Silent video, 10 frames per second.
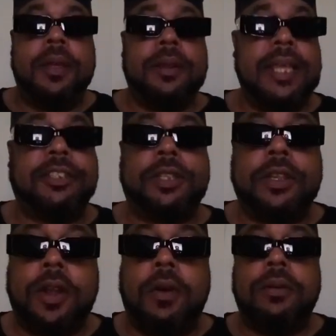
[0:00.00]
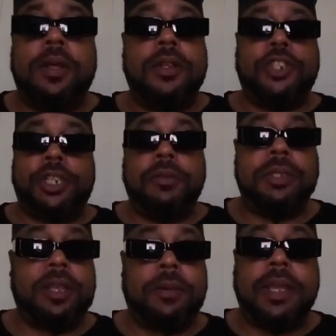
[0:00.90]
Next thing you know, Chill
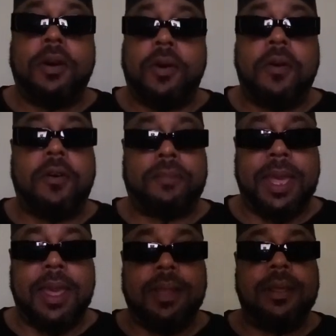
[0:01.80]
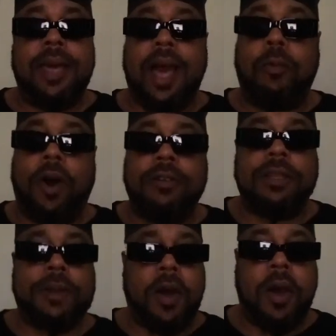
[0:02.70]
was getting ready to go home, man. I walked
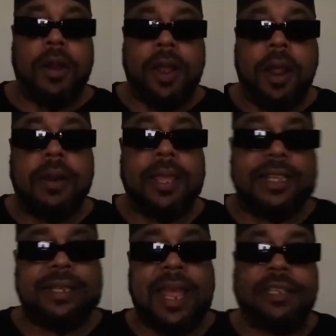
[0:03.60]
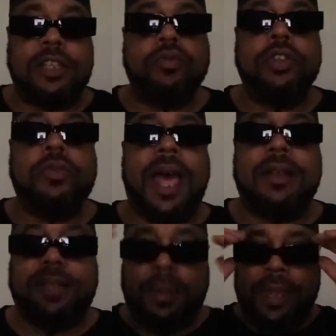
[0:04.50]
in the R&R, and it's like this. When you
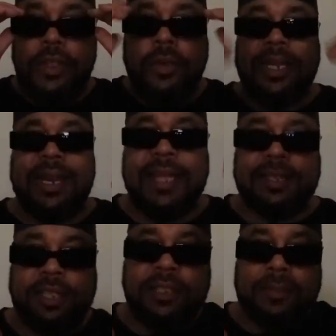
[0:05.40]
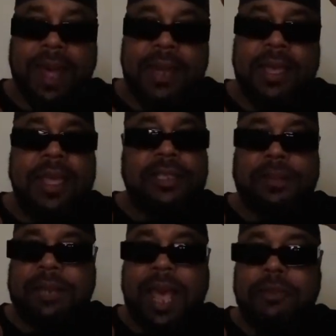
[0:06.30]
locked up and you connected to somebody,
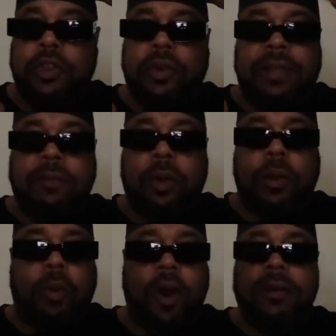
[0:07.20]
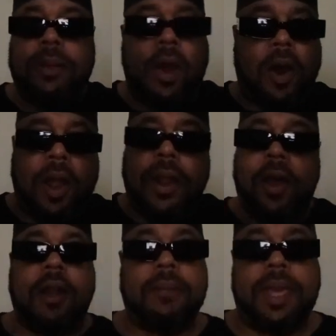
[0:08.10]
sometimes you don't even want to walk up to
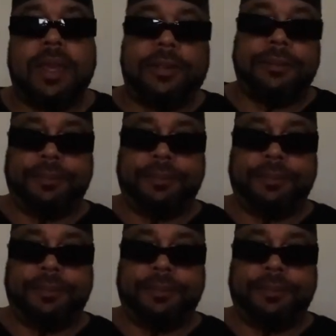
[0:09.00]
R&R, man.